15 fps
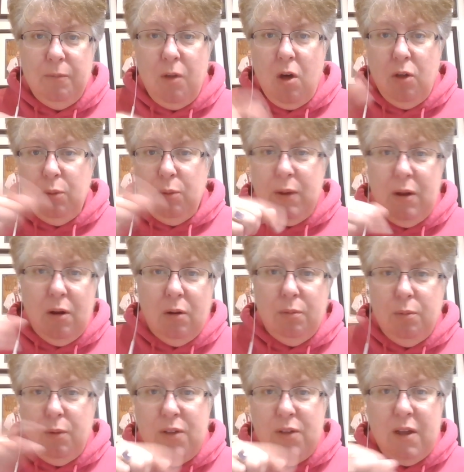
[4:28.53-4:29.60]
All three are
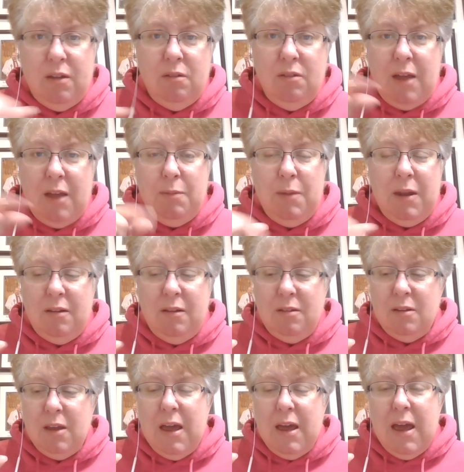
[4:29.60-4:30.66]
within 10
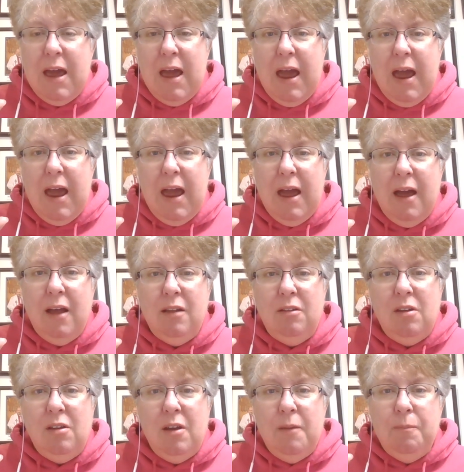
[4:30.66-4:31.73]
minutes.
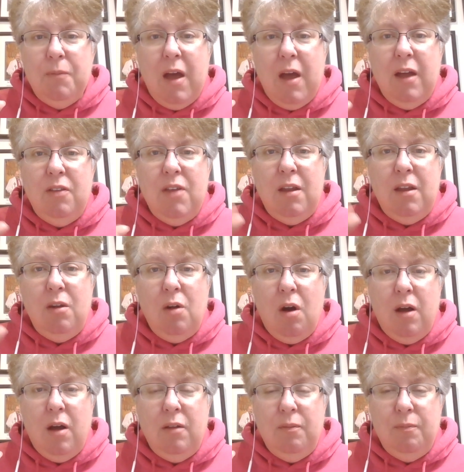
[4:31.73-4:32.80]
And I had
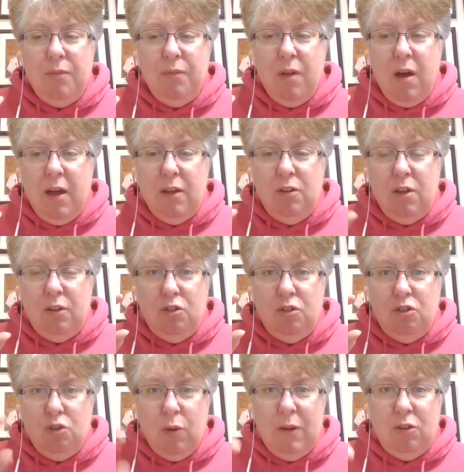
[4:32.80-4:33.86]
the
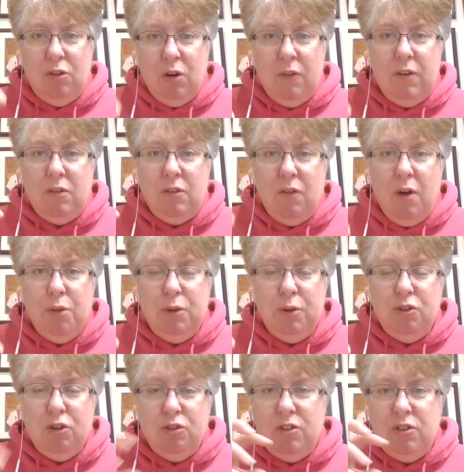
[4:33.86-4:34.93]
joint service of all
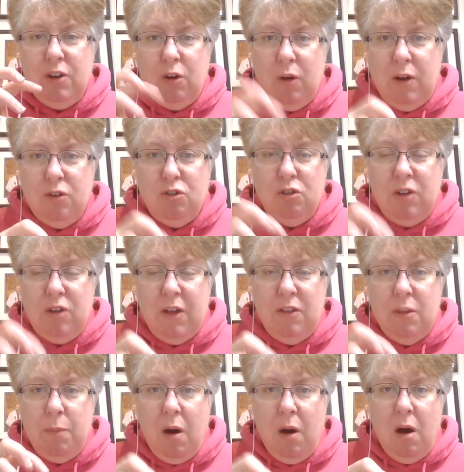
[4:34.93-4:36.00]
3 churches at Christ Church in
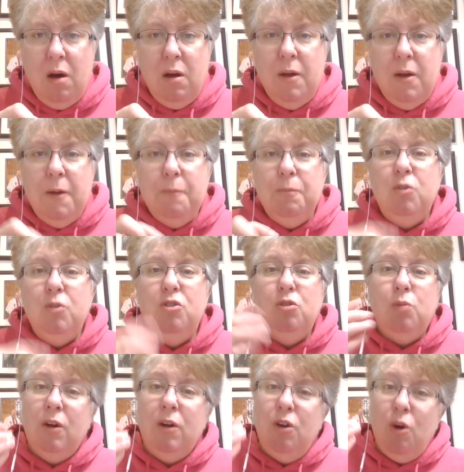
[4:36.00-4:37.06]
the PA, which
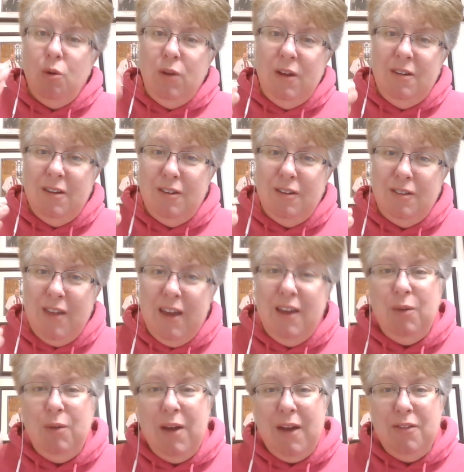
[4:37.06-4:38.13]
is where Cody did his
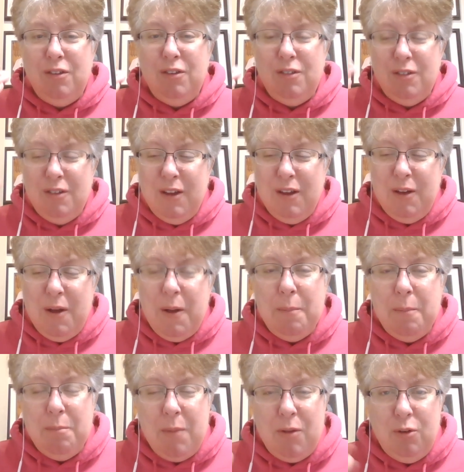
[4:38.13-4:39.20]
thing, and we had the
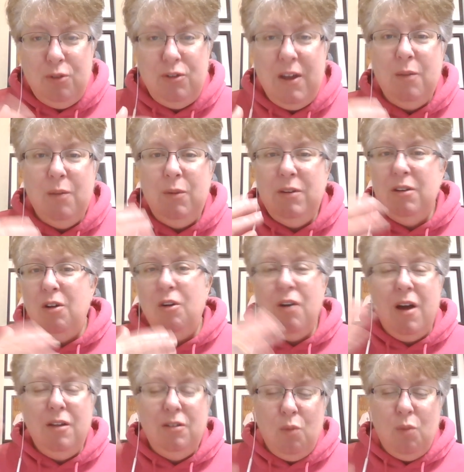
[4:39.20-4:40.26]
Mother's Day, and we did all
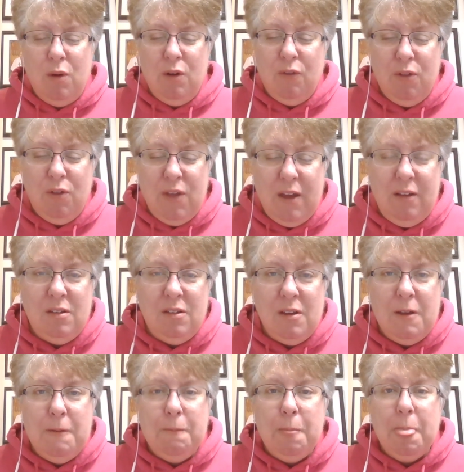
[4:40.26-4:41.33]
kinds of wonderful things,
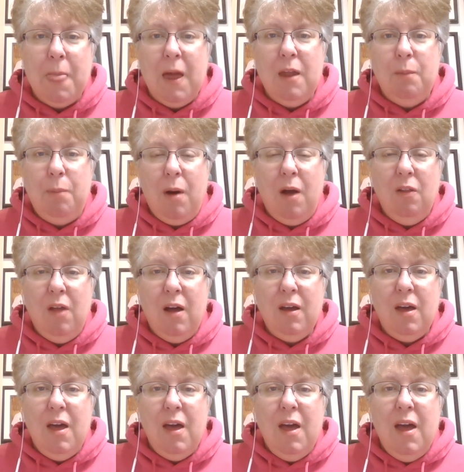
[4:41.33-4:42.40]
and a
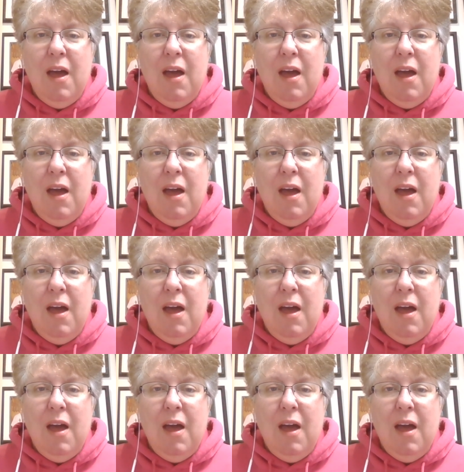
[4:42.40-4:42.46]
potluck.